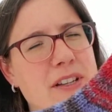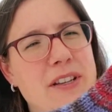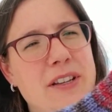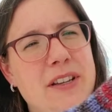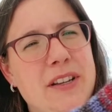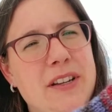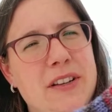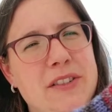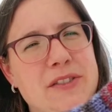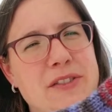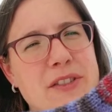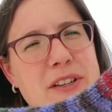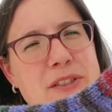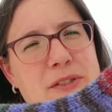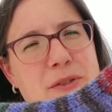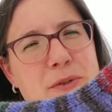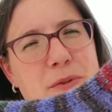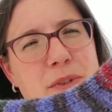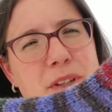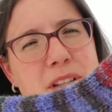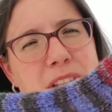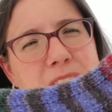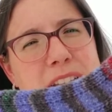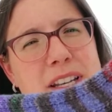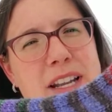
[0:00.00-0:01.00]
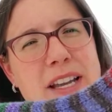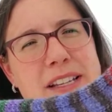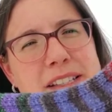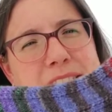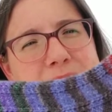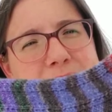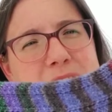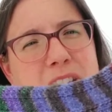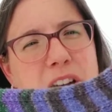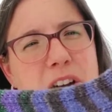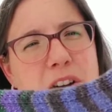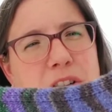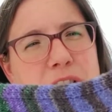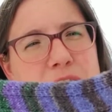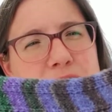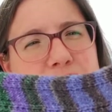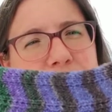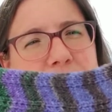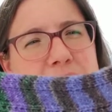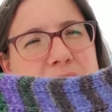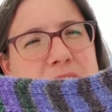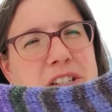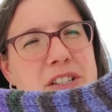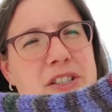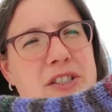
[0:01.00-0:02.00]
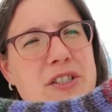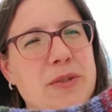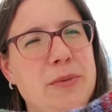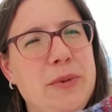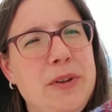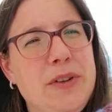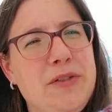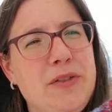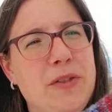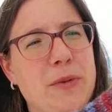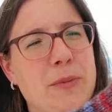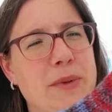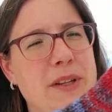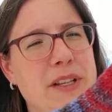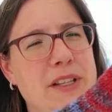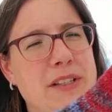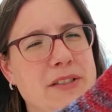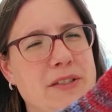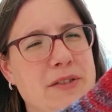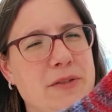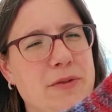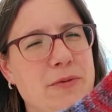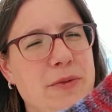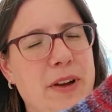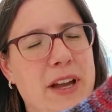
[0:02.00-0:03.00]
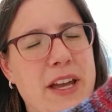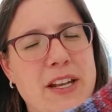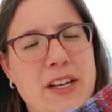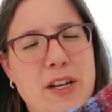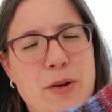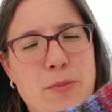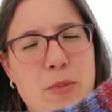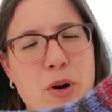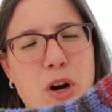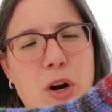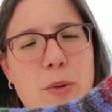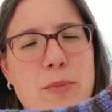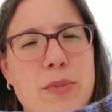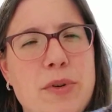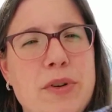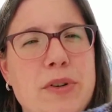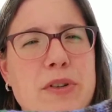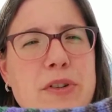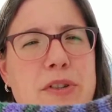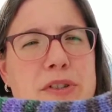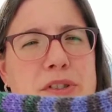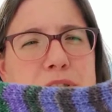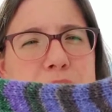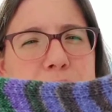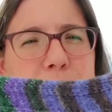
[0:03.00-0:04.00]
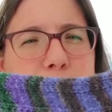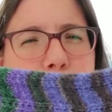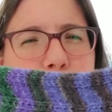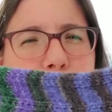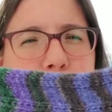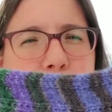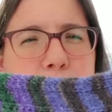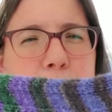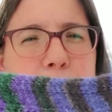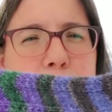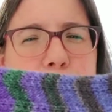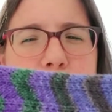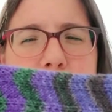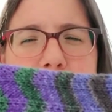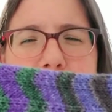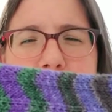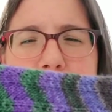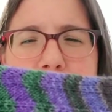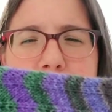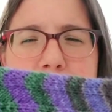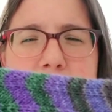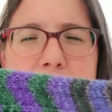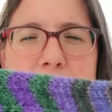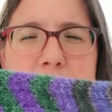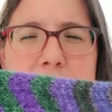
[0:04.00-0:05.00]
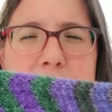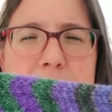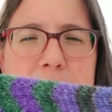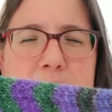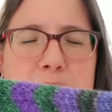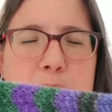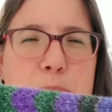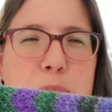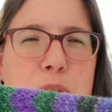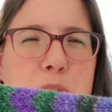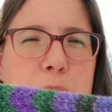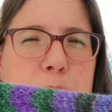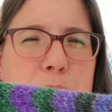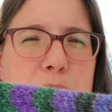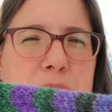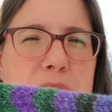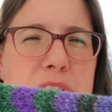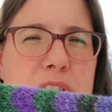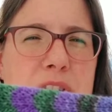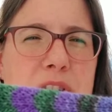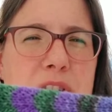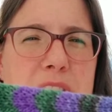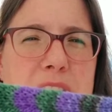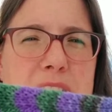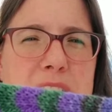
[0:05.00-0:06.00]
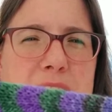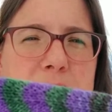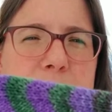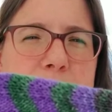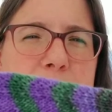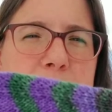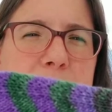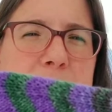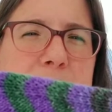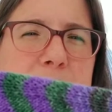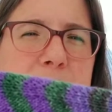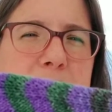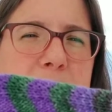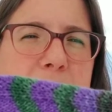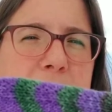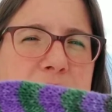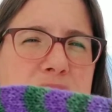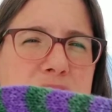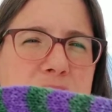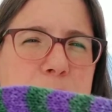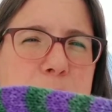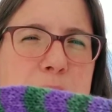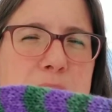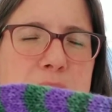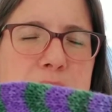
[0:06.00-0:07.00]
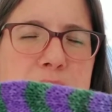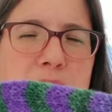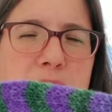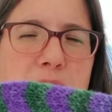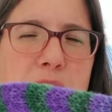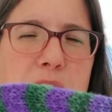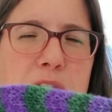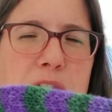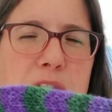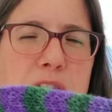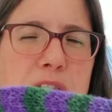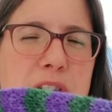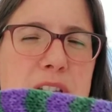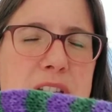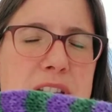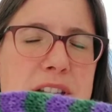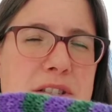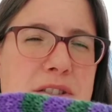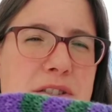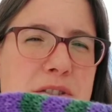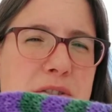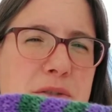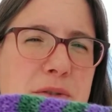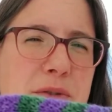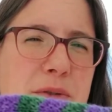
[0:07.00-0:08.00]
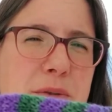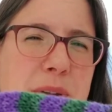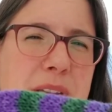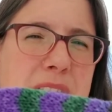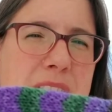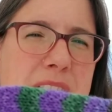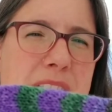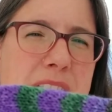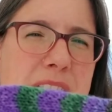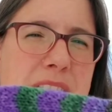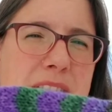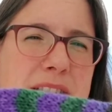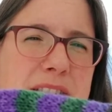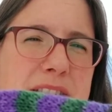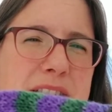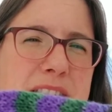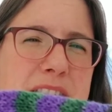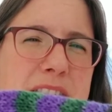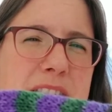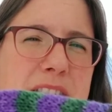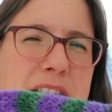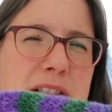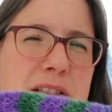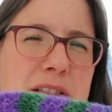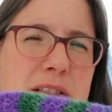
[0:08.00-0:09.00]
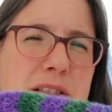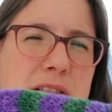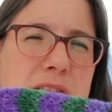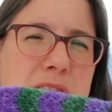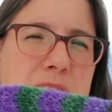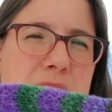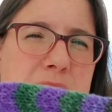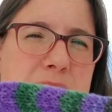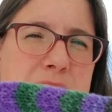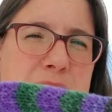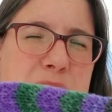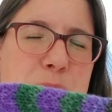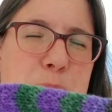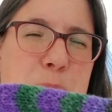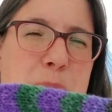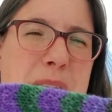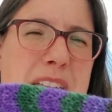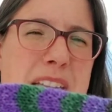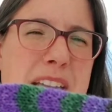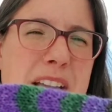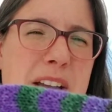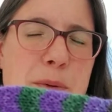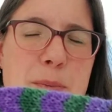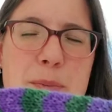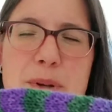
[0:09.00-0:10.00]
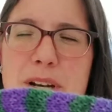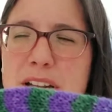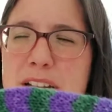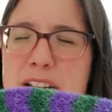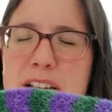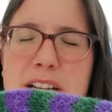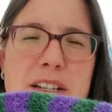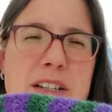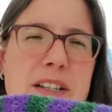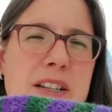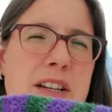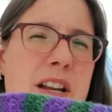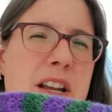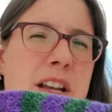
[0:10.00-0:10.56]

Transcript: It also has a really nice color change. Went from this red and purple to a blue and black, and then a purple and green, and then actually went farther into a teal and pink, but I didn't